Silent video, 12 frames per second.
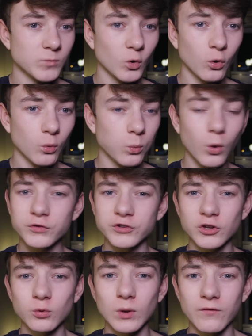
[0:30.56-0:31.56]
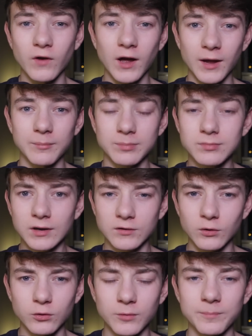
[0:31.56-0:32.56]
or what to do if I am going
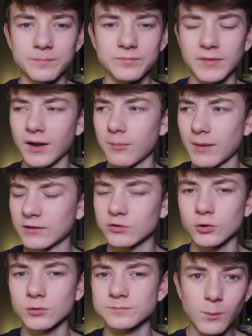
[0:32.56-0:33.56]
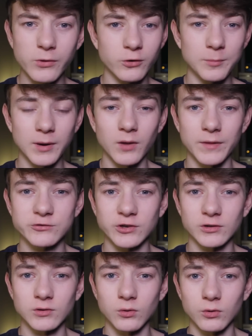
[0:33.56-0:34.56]
to do them at all, whether it be on this
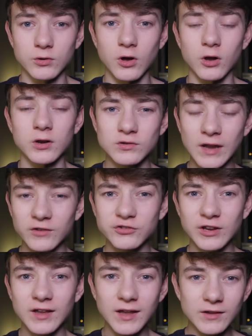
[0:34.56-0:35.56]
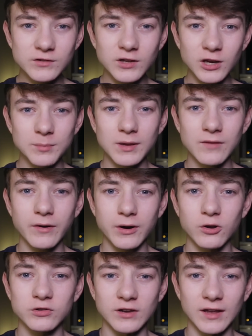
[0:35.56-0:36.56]
channel or not. Next year is going to be a
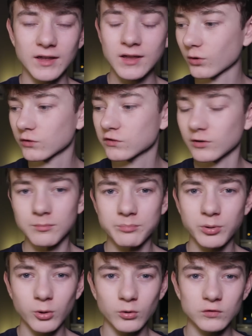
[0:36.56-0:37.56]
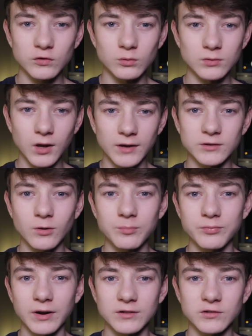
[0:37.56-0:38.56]
very good year. Got some products all lined
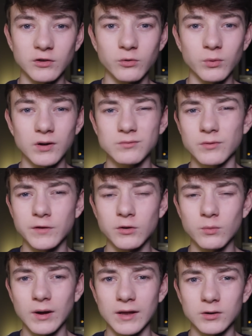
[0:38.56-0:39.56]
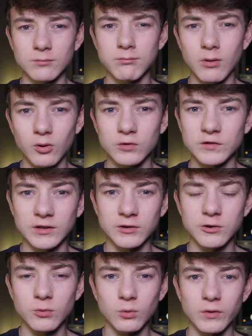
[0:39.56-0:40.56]
up, ready to review and unbox
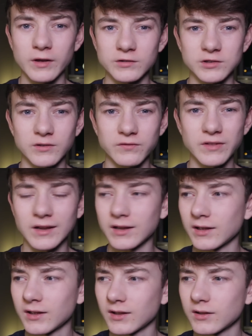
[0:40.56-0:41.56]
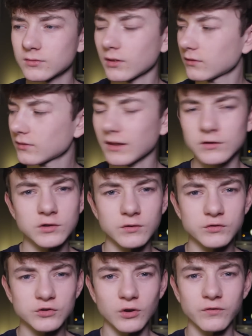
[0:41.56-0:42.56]
and do all that sort of thing. That
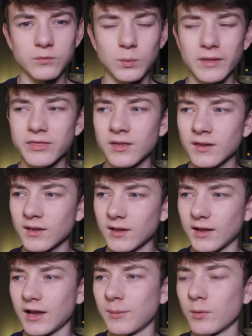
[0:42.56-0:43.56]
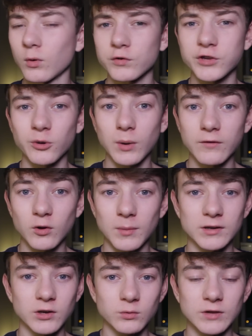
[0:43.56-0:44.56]
sort of stuff with. Also, I've got
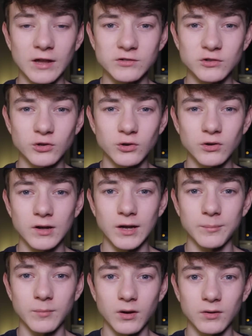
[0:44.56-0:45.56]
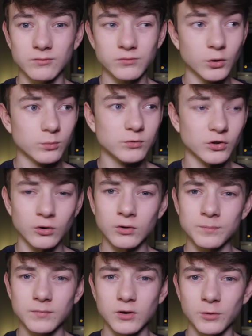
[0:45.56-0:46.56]
my new desk tour and room
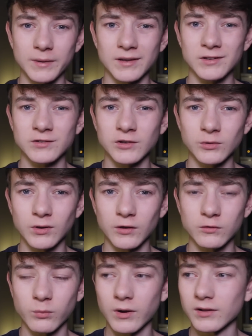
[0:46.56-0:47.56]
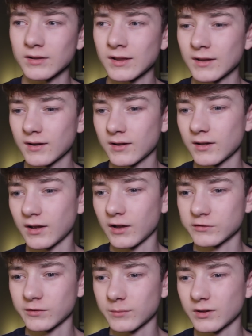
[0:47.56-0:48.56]
tour coming soon as well,
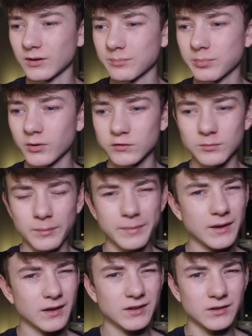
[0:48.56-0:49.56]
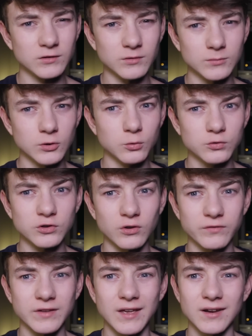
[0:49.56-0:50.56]
as I'm going to possibly be getting some new
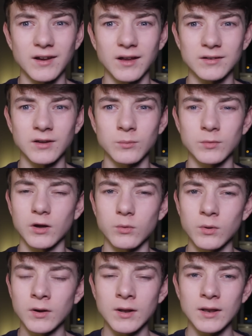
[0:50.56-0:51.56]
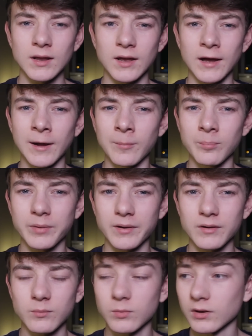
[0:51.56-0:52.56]
stuff yet. I don't know,
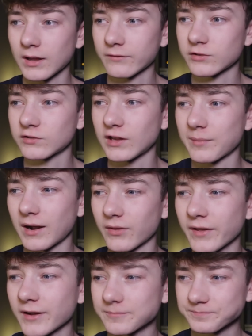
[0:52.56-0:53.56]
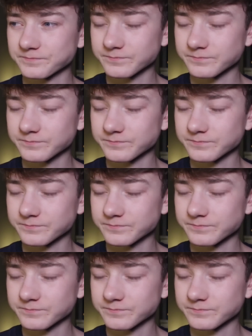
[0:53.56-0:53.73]
but we'll have to see about that.